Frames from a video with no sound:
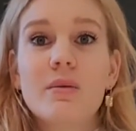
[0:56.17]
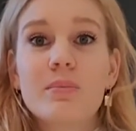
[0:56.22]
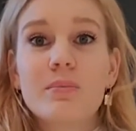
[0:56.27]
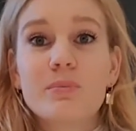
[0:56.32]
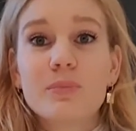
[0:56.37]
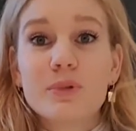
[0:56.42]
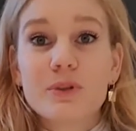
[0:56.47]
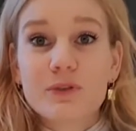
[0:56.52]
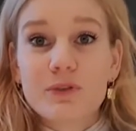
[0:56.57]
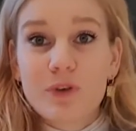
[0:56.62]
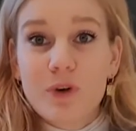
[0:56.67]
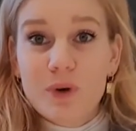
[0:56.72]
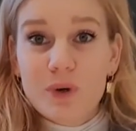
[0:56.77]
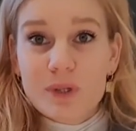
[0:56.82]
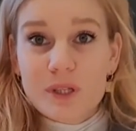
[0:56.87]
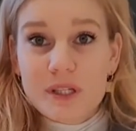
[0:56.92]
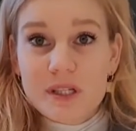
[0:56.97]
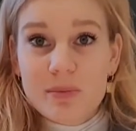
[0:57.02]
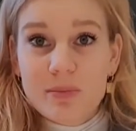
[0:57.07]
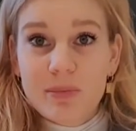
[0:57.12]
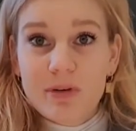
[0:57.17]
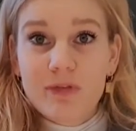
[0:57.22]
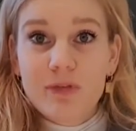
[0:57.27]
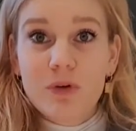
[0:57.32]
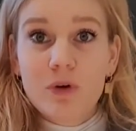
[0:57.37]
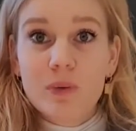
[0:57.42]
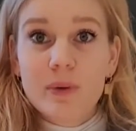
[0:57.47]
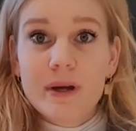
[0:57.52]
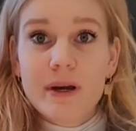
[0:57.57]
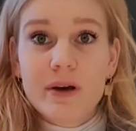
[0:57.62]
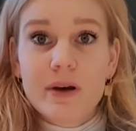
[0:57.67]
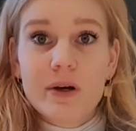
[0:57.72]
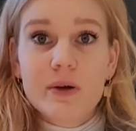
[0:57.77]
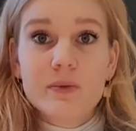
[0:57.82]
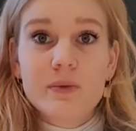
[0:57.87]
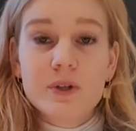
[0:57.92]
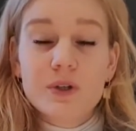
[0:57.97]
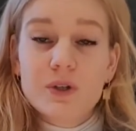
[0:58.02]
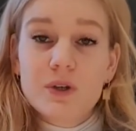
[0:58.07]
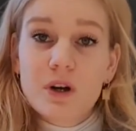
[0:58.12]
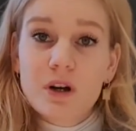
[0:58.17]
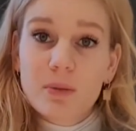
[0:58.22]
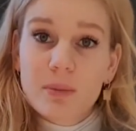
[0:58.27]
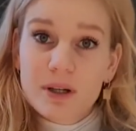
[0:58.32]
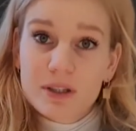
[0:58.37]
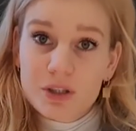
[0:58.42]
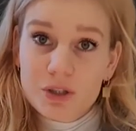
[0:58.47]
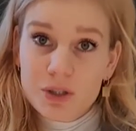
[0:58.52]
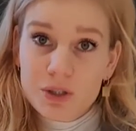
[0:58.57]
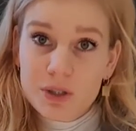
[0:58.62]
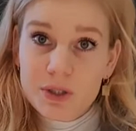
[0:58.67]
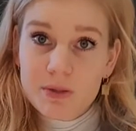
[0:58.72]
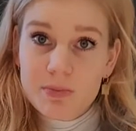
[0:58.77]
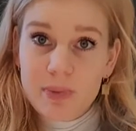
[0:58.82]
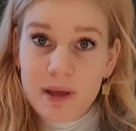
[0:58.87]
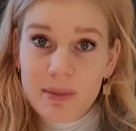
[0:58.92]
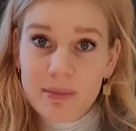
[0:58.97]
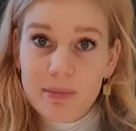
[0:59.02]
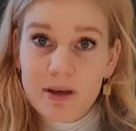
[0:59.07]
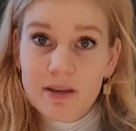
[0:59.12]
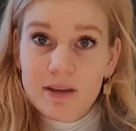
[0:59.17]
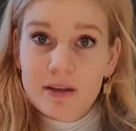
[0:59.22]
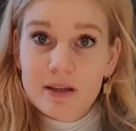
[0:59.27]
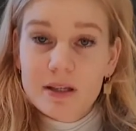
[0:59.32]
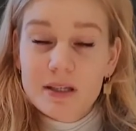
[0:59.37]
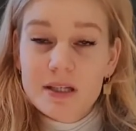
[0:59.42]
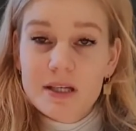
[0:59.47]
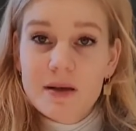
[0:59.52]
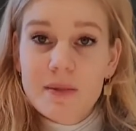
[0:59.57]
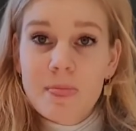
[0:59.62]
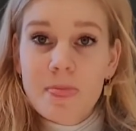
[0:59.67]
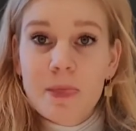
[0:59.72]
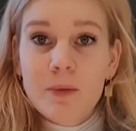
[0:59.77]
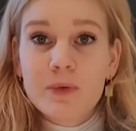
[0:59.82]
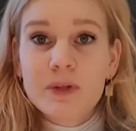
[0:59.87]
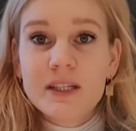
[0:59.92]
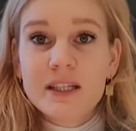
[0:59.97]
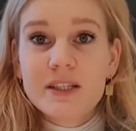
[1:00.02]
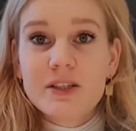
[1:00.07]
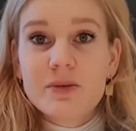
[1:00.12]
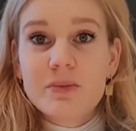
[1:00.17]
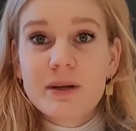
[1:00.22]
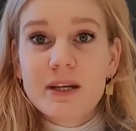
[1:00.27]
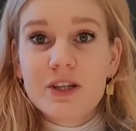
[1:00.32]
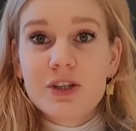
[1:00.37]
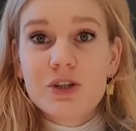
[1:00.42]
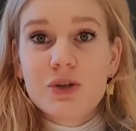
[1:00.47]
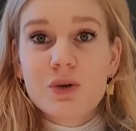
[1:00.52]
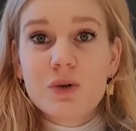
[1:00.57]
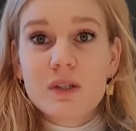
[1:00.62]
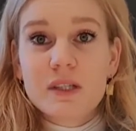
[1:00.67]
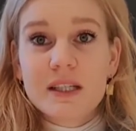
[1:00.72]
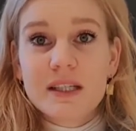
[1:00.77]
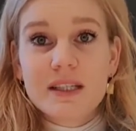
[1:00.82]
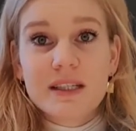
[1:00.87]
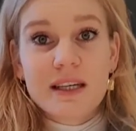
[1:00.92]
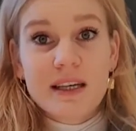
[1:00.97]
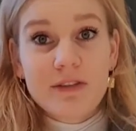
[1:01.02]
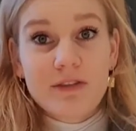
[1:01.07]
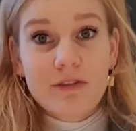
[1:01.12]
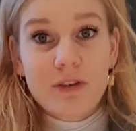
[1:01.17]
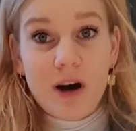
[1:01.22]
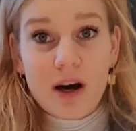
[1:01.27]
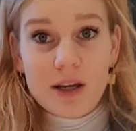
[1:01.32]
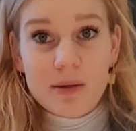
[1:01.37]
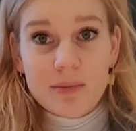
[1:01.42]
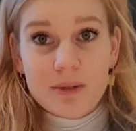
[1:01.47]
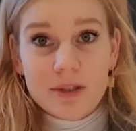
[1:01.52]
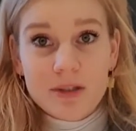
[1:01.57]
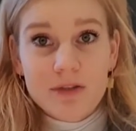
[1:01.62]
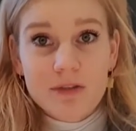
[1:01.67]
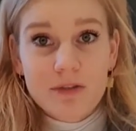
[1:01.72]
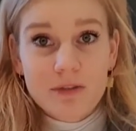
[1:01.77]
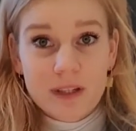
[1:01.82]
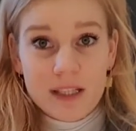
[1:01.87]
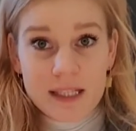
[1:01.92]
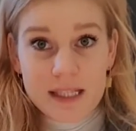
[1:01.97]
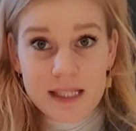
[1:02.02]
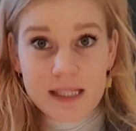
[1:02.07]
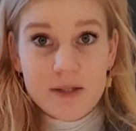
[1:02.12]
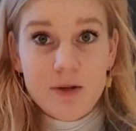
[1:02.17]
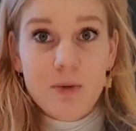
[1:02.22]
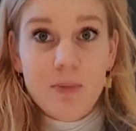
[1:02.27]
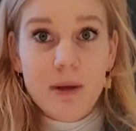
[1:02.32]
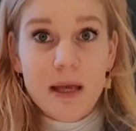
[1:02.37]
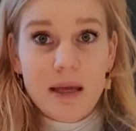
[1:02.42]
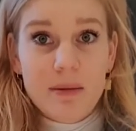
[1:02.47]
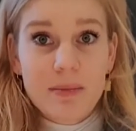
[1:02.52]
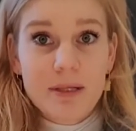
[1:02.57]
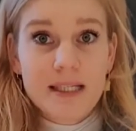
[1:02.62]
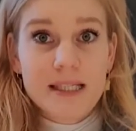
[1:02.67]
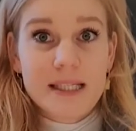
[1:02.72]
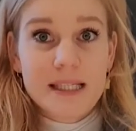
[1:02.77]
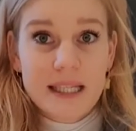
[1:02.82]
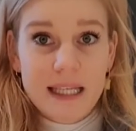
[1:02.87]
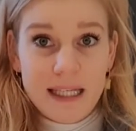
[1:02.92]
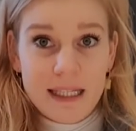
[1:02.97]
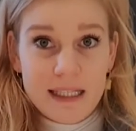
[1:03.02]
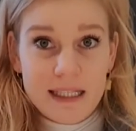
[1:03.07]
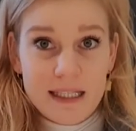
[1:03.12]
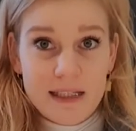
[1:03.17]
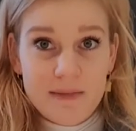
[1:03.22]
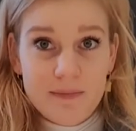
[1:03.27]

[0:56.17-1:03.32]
But first, before we are going to talk about the Shush method, we need to make sure that the environment fits your baby's need.